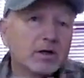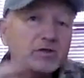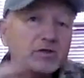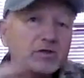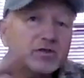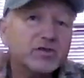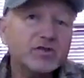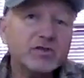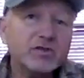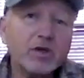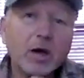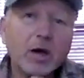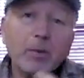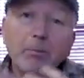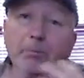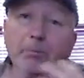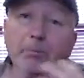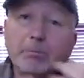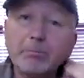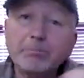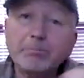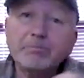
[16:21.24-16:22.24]

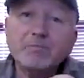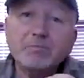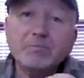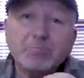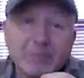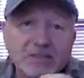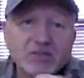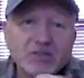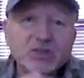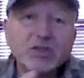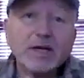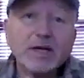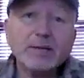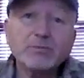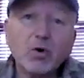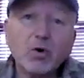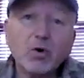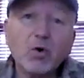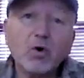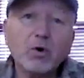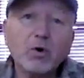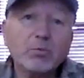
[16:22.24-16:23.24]
Some
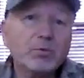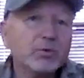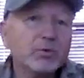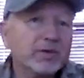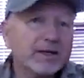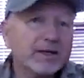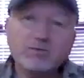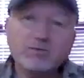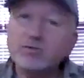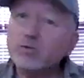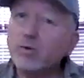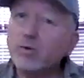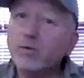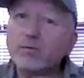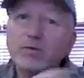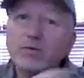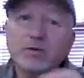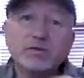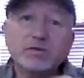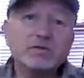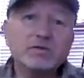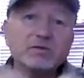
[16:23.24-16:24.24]
misshaped iron will give
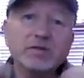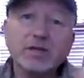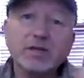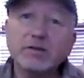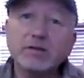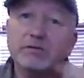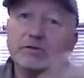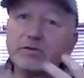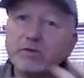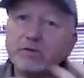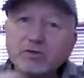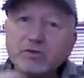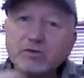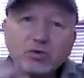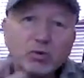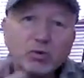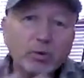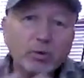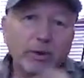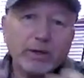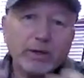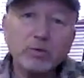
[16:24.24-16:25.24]
sort of a series of
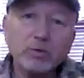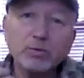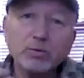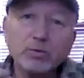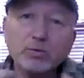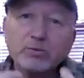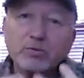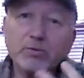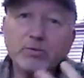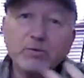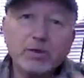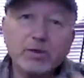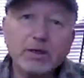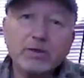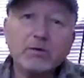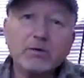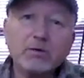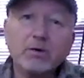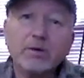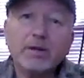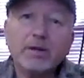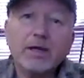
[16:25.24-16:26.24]
squiggles and
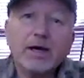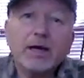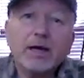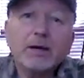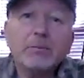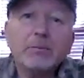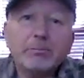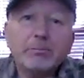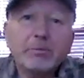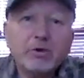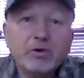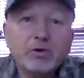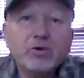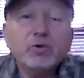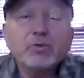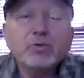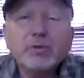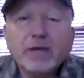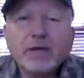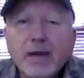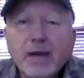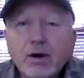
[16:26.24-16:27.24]
things like that, but
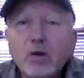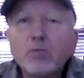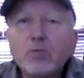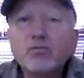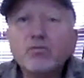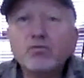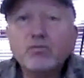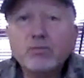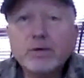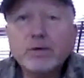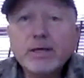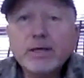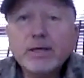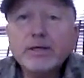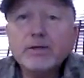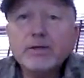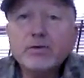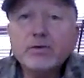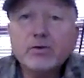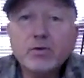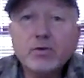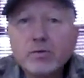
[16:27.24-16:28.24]
you get a
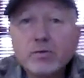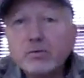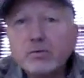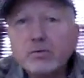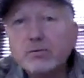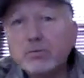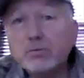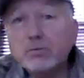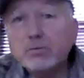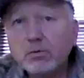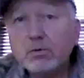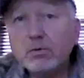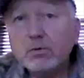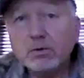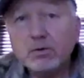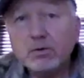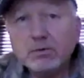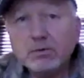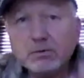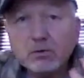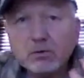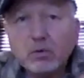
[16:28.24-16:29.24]
really good
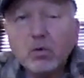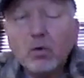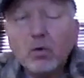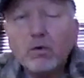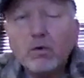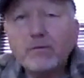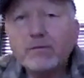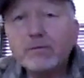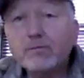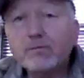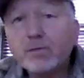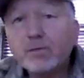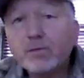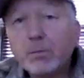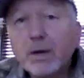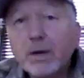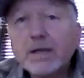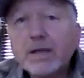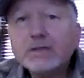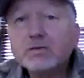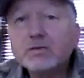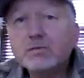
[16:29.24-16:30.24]
lot of
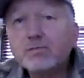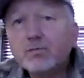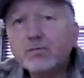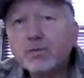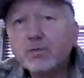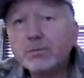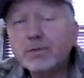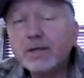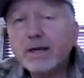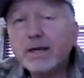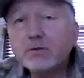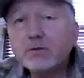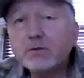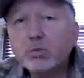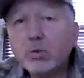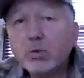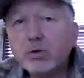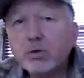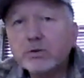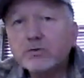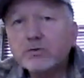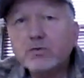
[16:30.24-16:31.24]
information from the
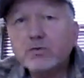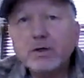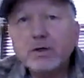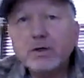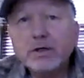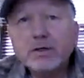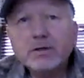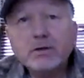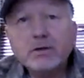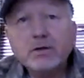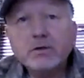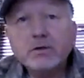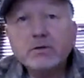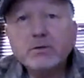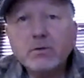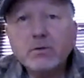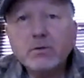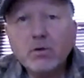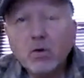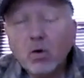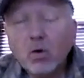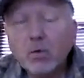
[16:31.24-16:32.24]
XY screen,
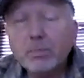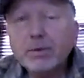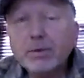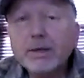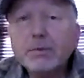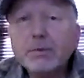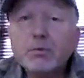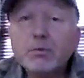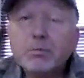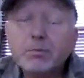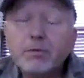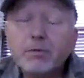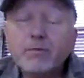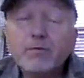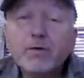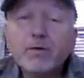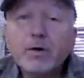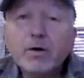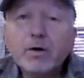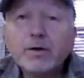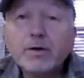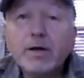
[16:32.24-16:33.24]
and a lot of people
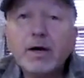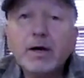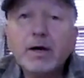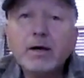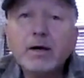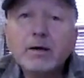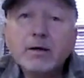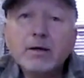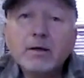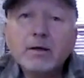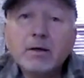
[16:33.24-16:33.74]
prefer that,